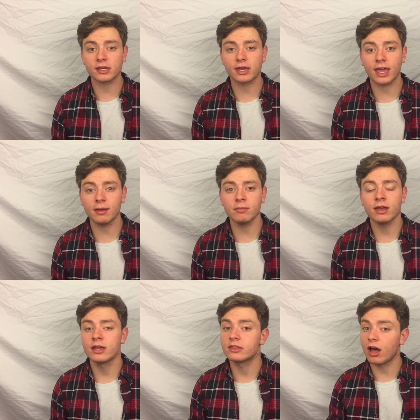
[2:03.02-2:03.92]
a game,
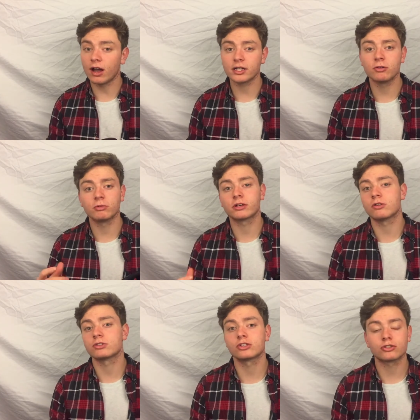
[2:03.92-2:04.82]
the audio will
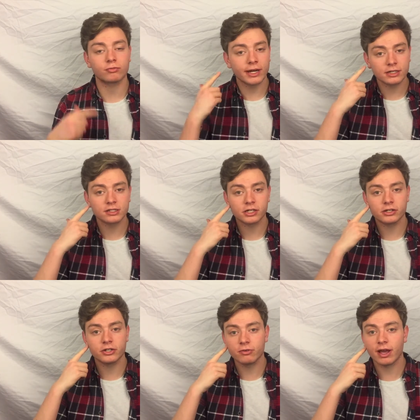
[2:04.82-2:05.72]
go straight into your
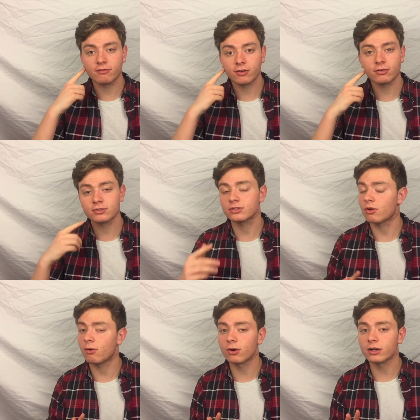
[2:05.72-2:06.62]
new headphones,
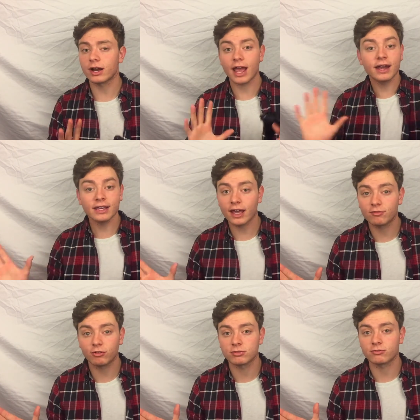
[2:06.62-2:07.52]
or any
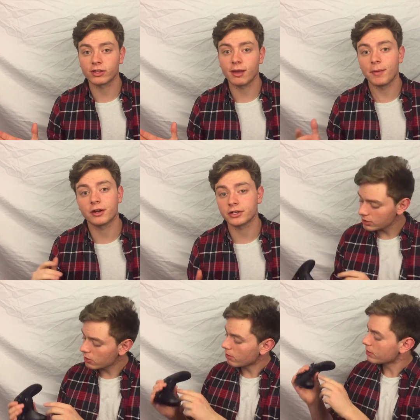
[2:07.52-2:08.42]
headphones for that matter.
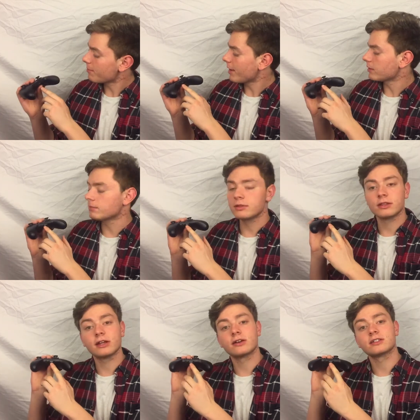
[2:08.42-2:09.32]
Also on the bottom,
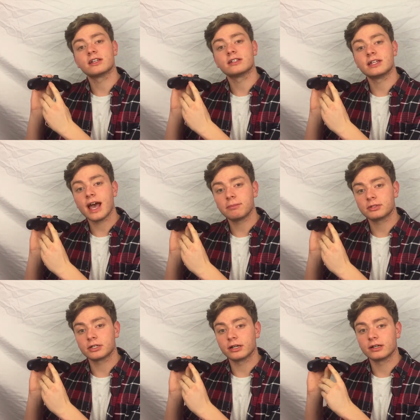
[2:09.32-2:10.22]
there is an
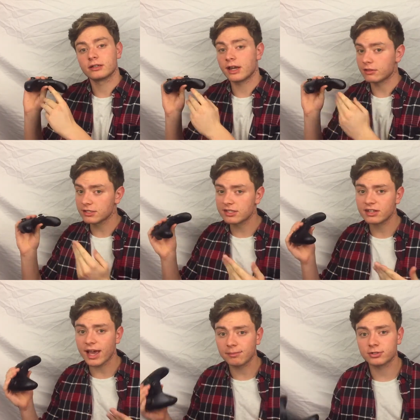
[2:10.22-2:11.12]
adapter. Now this
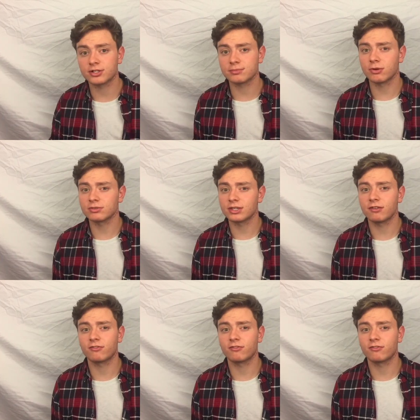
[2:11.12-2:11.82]
adapter is mostly